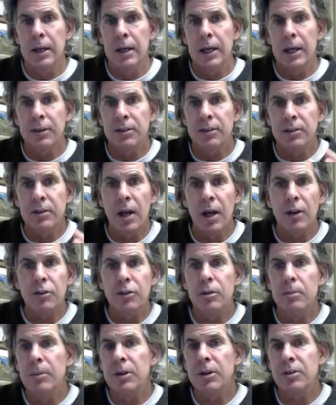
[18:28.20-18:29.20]
It's not
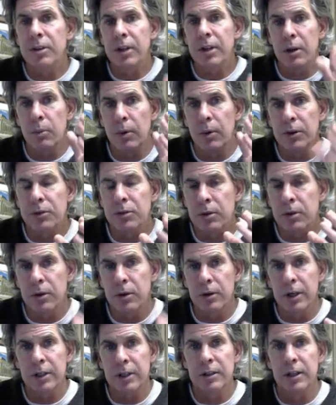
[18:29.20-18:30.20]
so much that he wants to
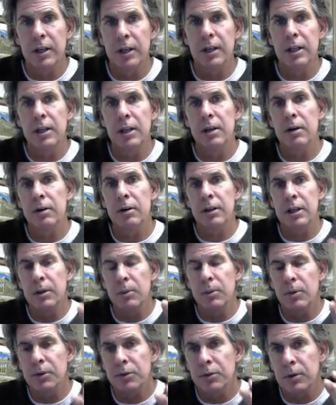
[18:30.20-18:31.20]
hurt Antigone here, he
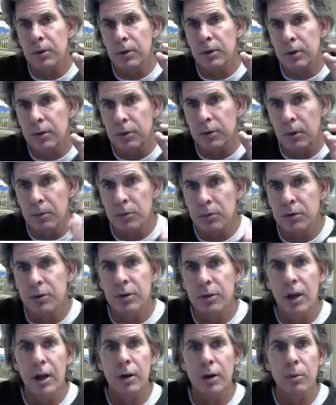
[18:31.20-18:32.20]
wants to hurt his own
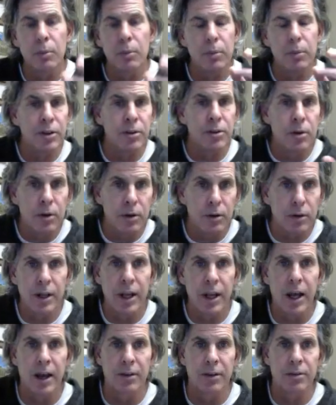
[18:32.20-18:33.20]
son with her
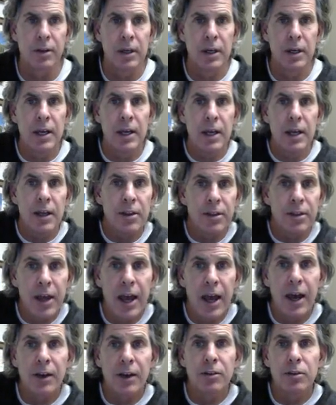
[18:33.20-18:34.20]
death.
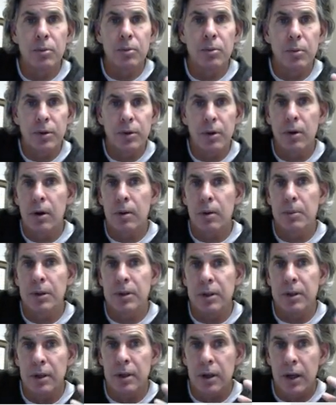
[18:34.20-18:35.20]
That's what the
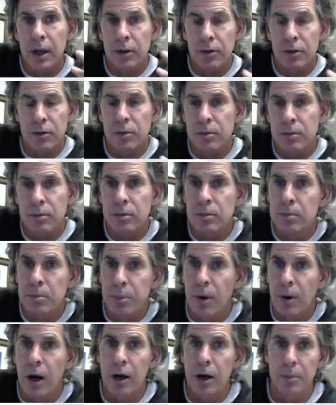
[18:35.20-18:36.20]
harmatia has
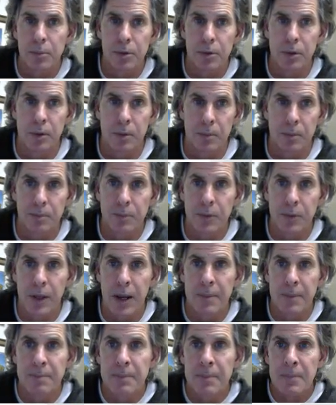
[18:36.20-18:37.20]
brought him to.
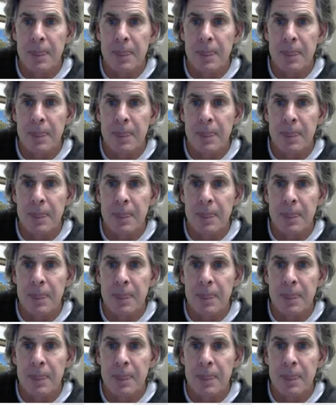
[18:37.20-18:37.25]
Okay?